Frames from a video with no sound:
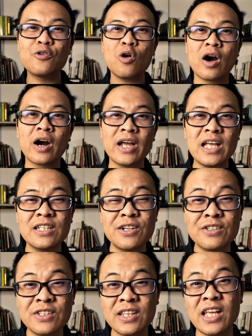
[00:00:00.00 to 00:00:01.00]
you are
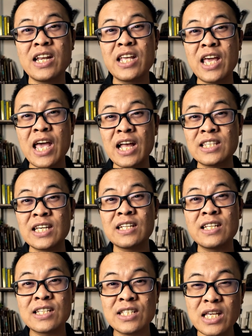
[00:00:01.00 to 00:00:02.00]
interested in getting
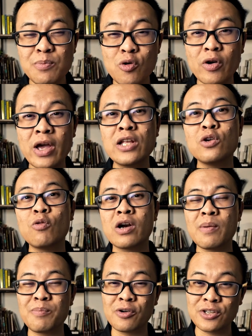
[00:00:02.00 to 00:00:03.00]
this ebook and you want
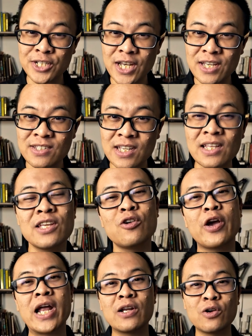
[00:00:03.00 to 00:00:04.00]
to purchase it, you
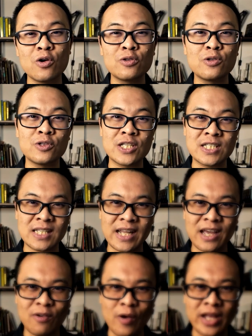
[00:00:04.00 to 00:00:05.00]
can go to this
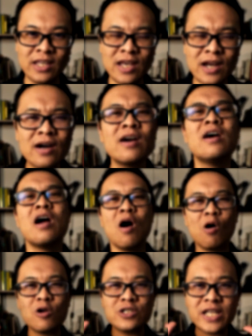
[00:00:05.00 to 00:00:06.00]
link right here
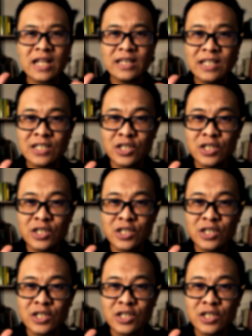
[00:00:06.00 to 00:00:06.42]
or scan this